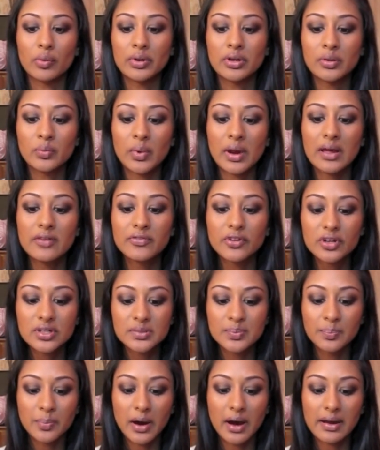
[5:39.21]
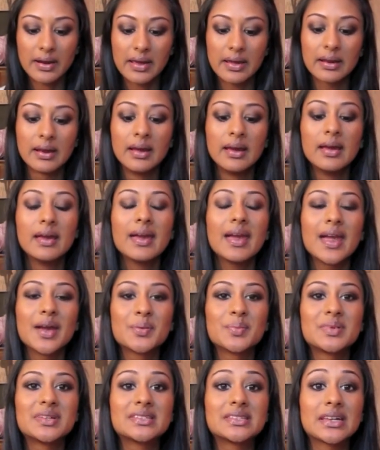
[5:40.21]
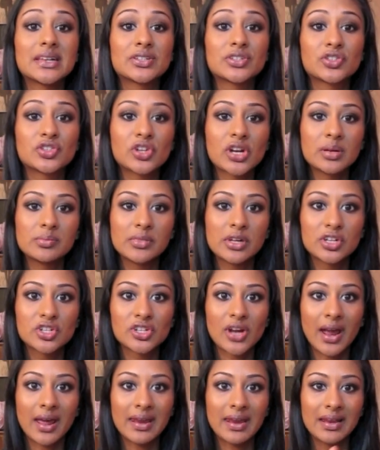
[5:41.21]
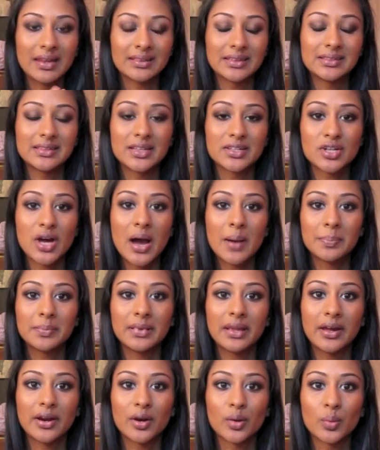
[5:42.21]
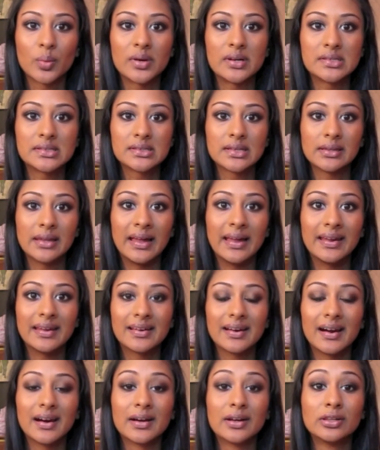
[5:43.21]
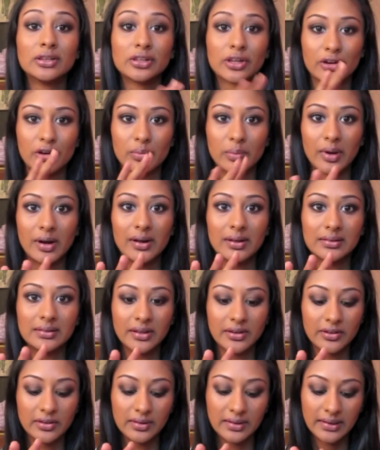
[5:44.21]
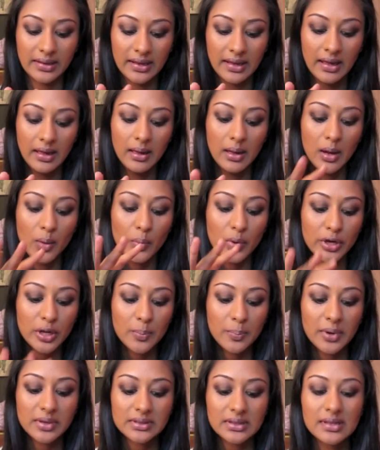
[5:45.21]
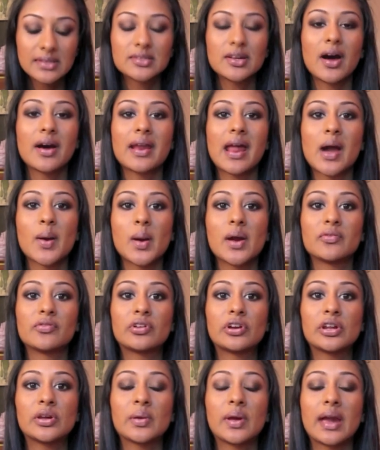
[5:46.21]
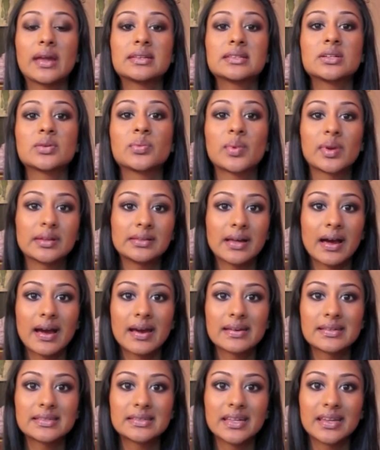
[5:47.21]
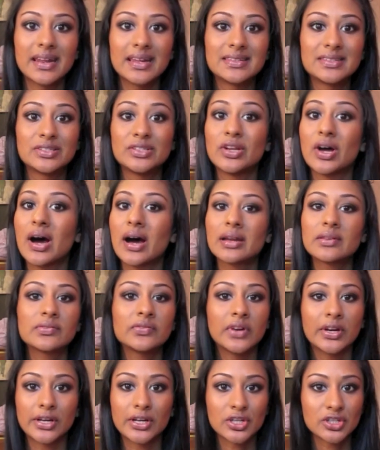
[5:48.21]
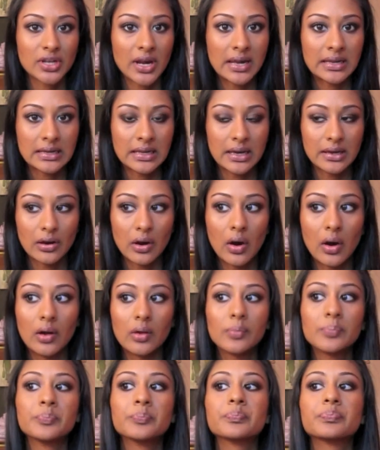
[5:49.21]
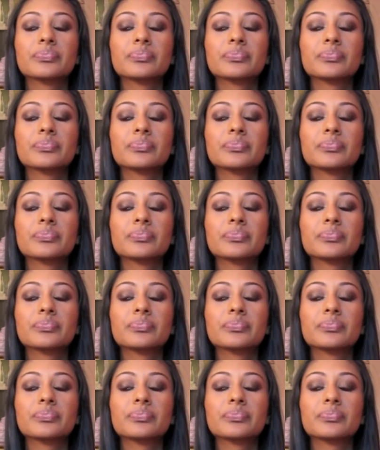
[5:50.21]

When I first bought it, it was extremely shiny. Like the top layer was like a glitter ball, literally. When you put this on, however, you get to realize that it's not very shiny at all.